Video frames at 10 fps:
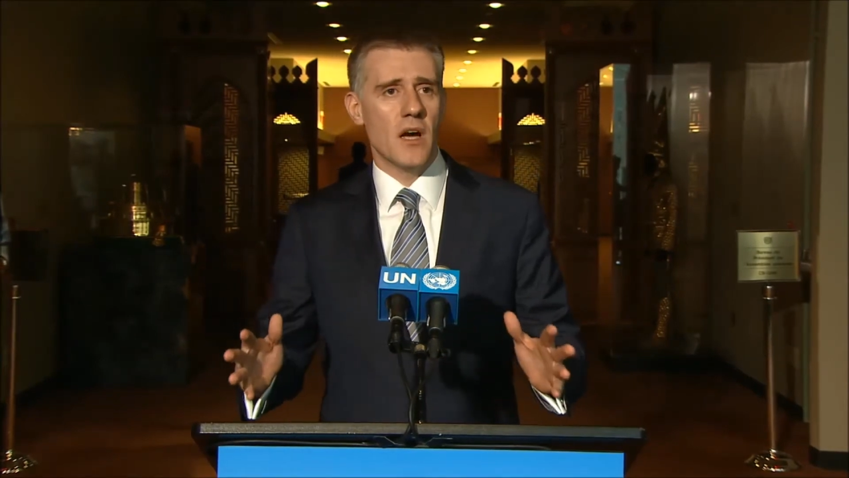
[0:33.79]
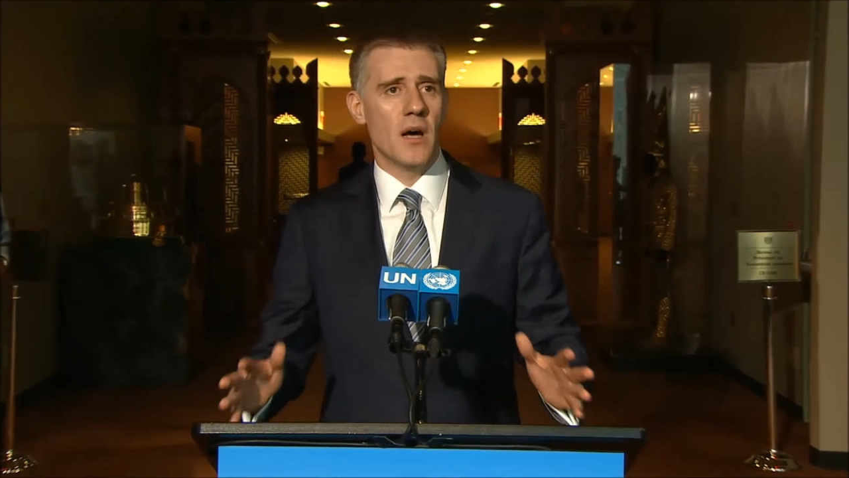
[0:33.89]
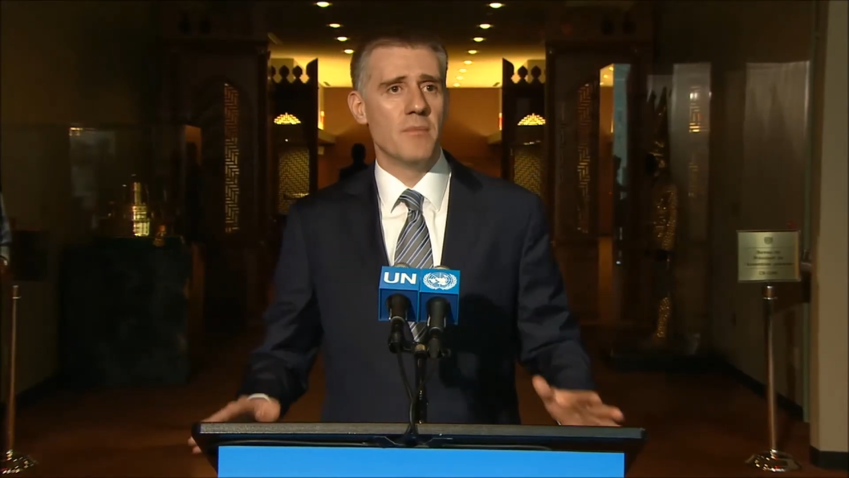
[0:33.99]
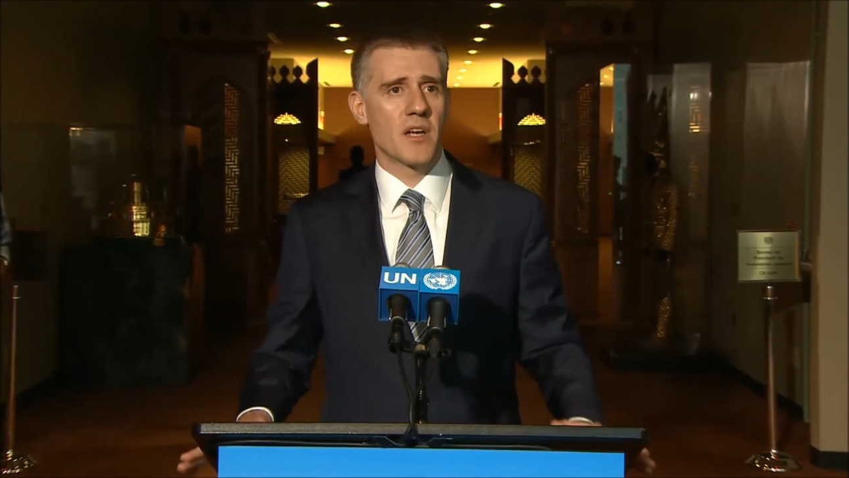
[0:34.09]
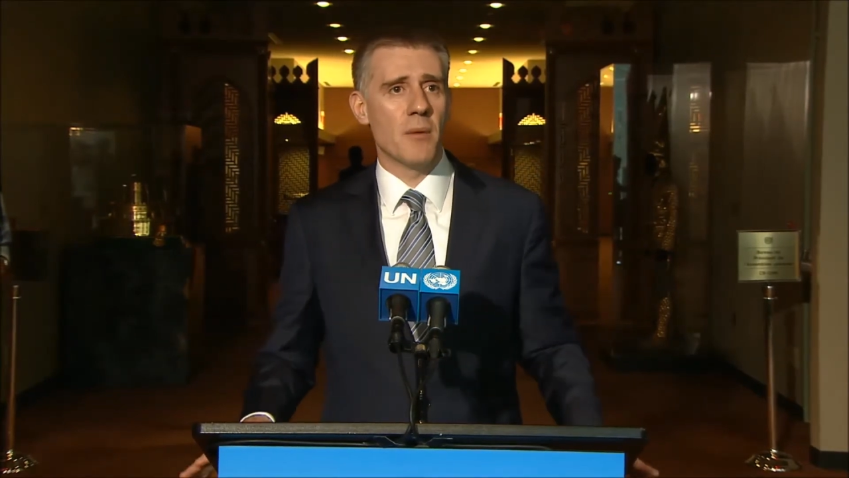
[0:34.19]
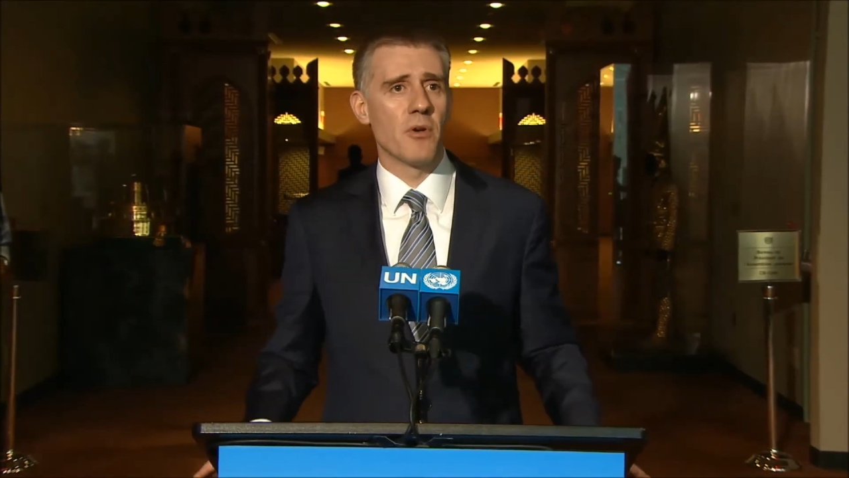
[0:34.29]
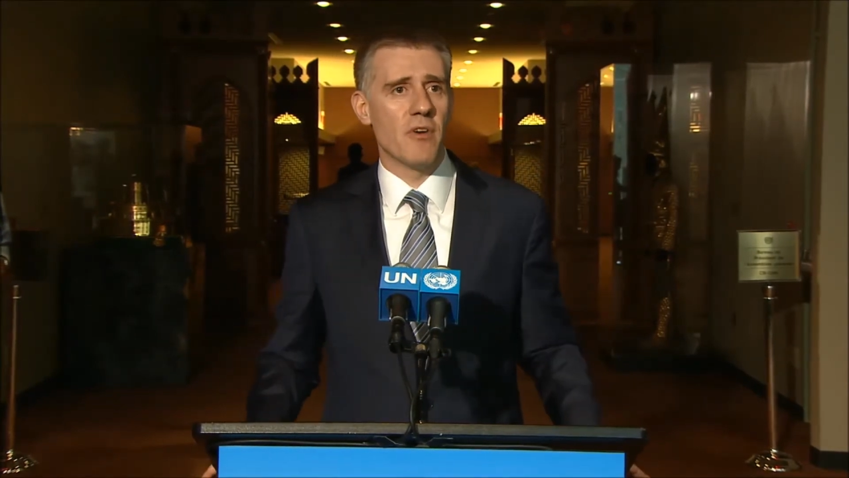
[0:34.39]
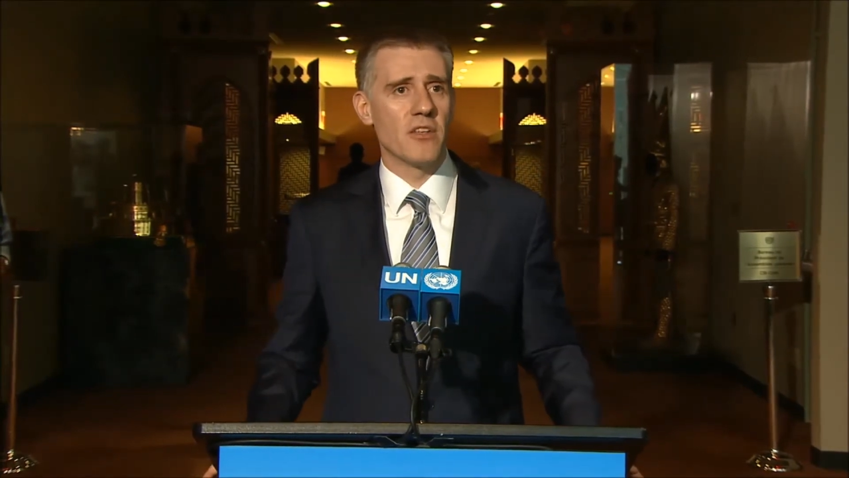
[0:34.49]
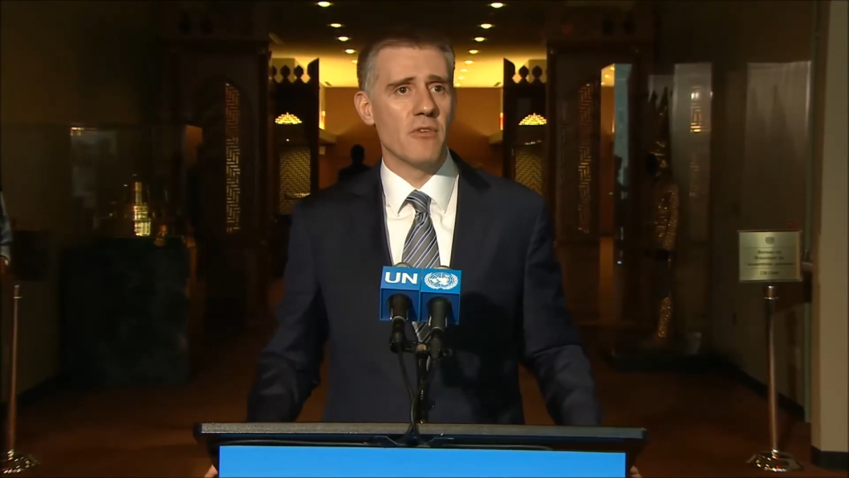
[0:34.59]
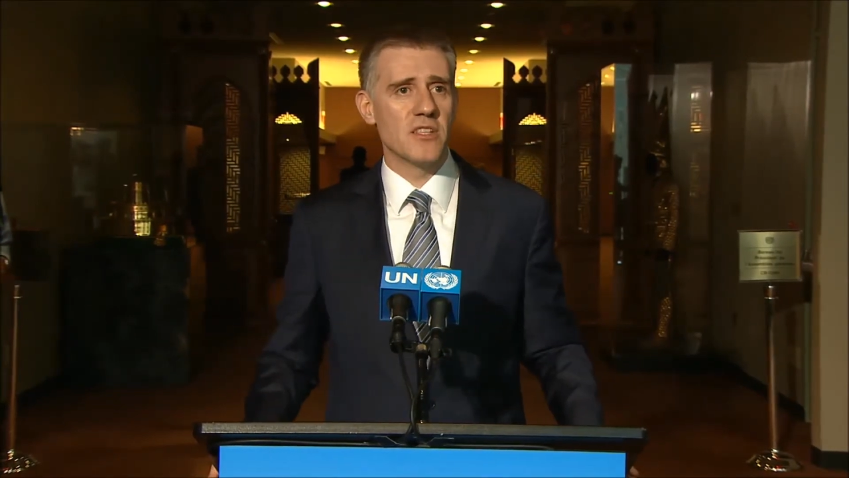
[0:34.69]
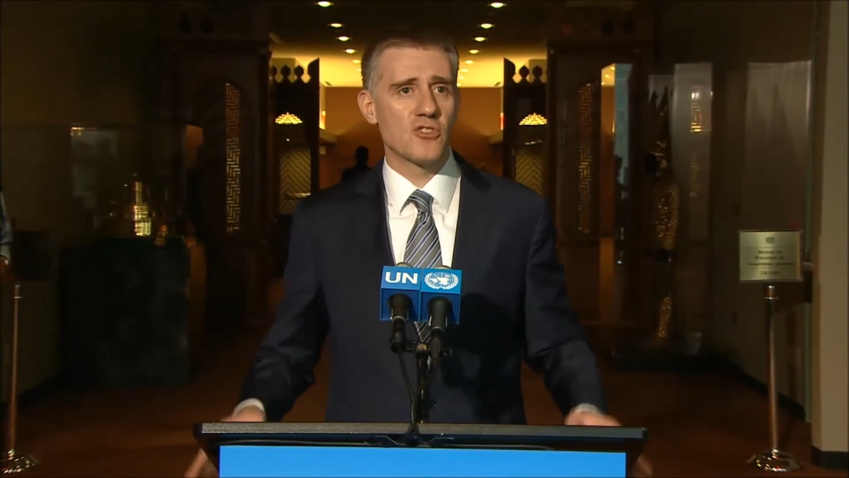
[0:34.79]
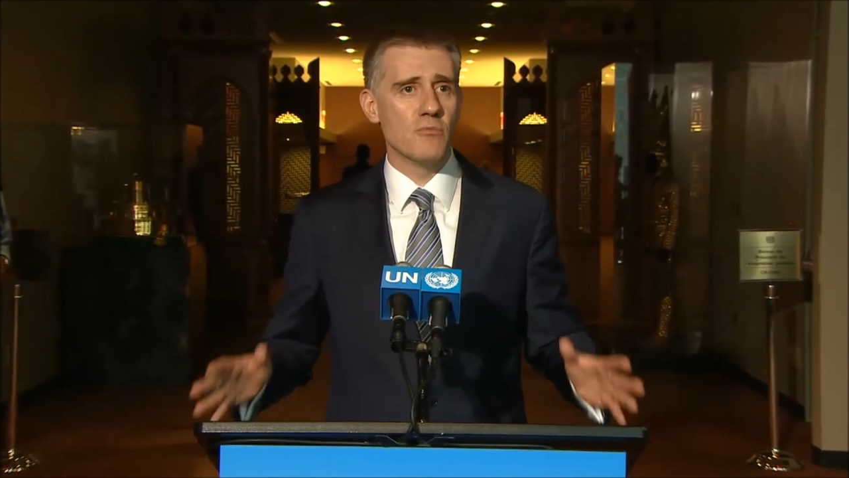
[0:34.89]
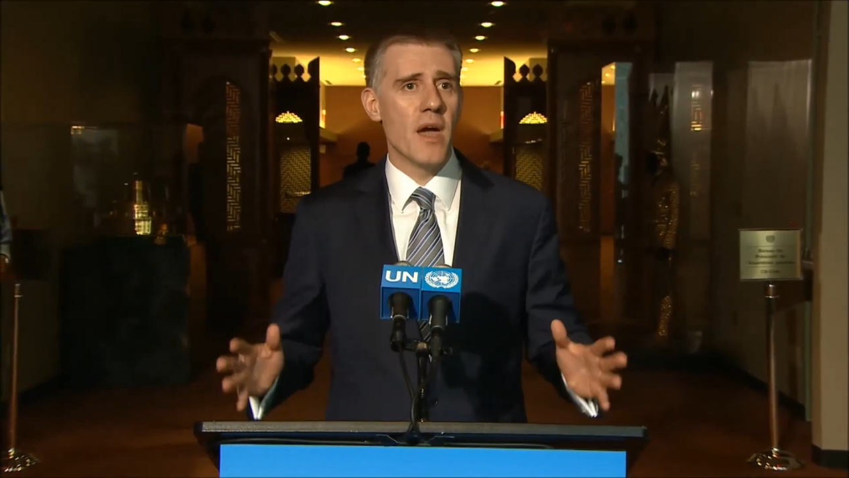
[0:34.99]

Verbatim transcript: a couple of other events to